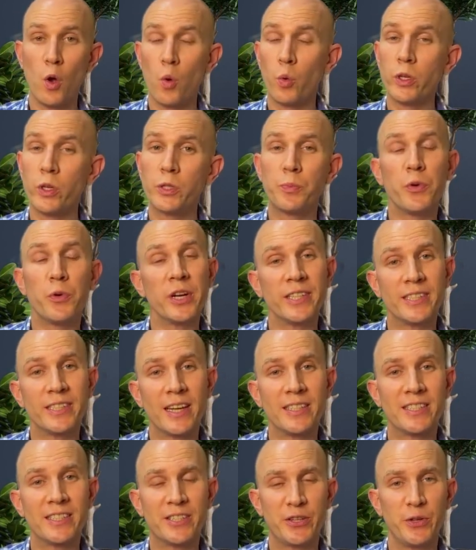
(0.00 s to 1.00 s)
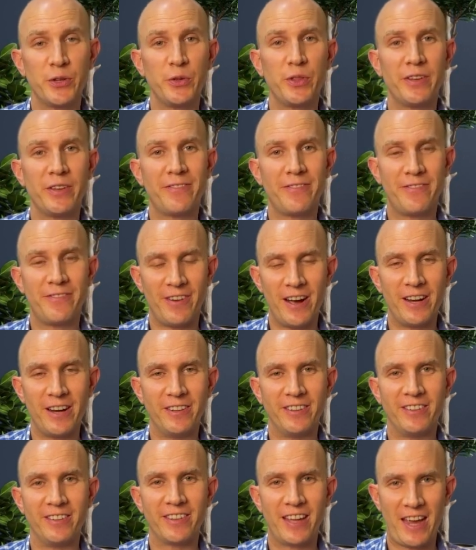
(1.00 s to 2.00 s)
Which brings us to the
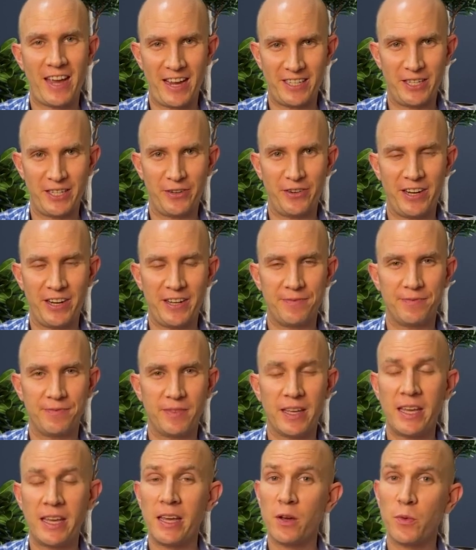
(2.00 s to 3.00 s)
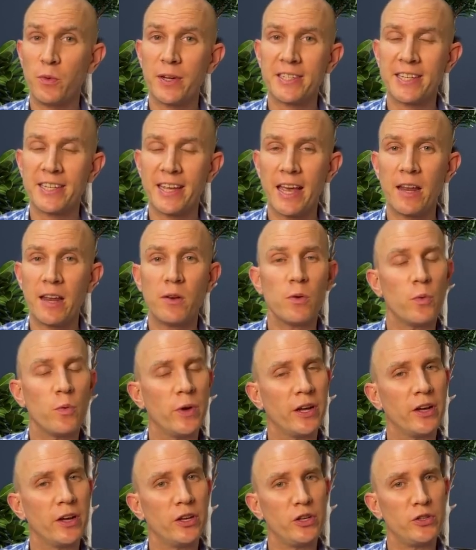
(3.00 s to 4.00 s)
final category. Here, once again,
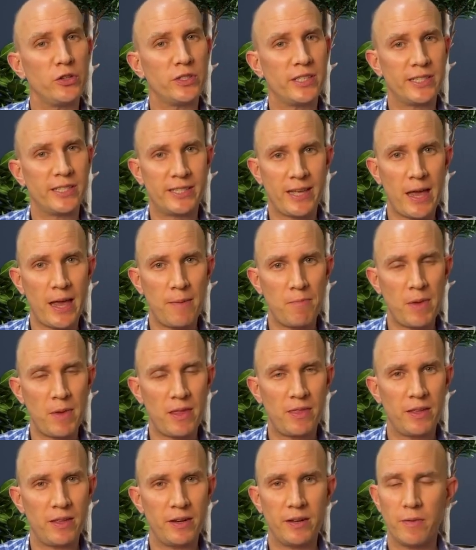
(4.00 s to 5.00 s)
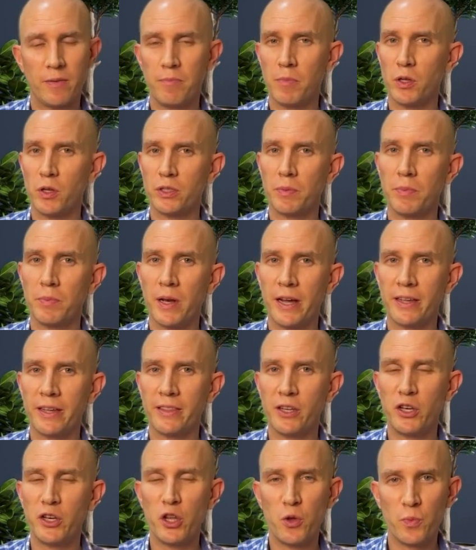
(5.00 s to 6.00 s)
we're going to use the same method, multiplying
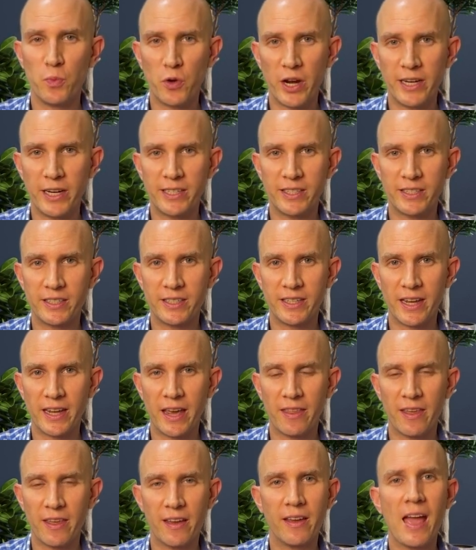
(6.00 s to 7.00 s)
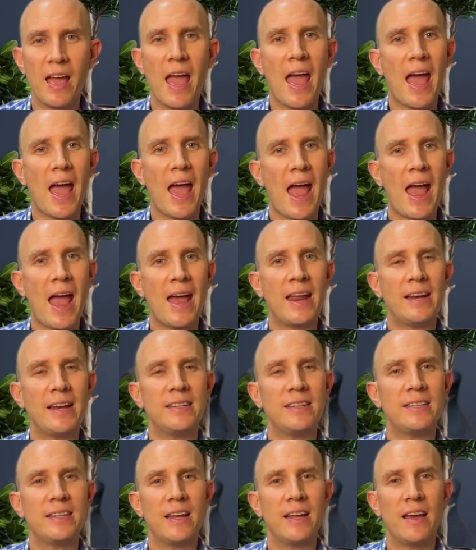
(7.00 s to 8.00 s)
the numerators together
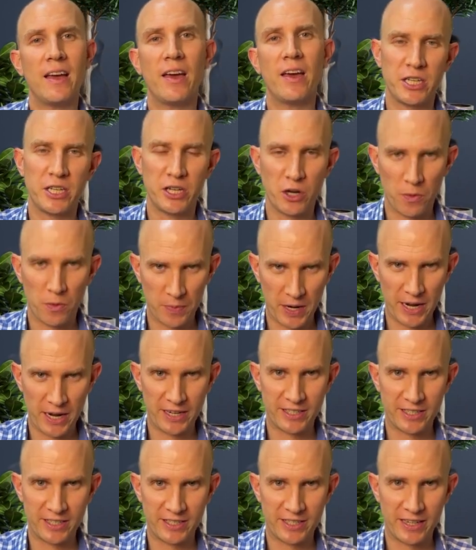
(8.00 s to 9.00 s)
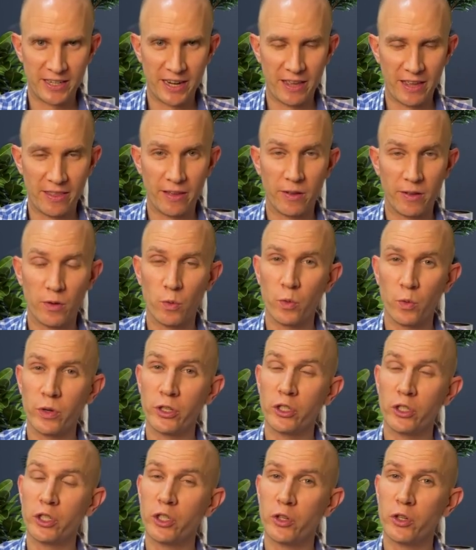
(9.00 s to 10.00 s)
and the denominators together,
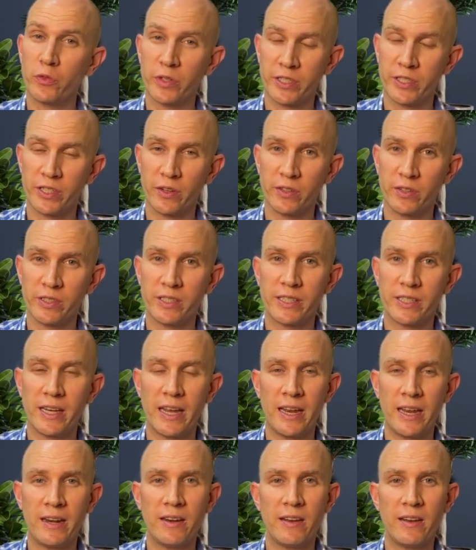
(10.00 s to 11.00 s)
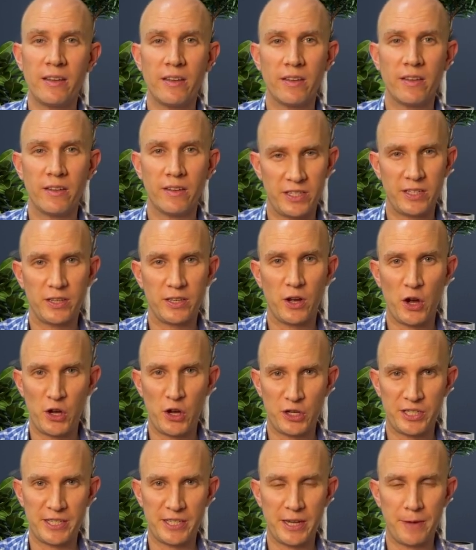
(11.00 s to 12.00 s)
which results in this
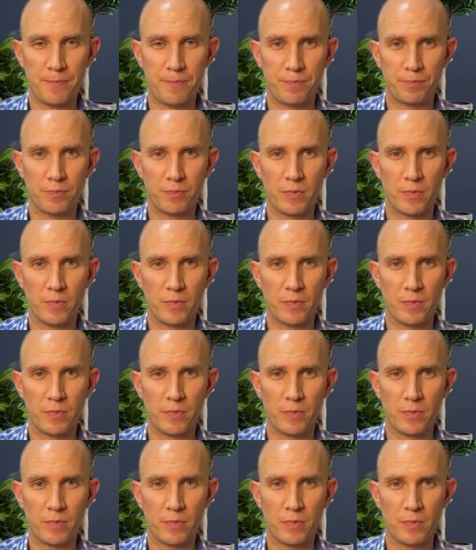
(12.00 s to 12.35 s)
answer.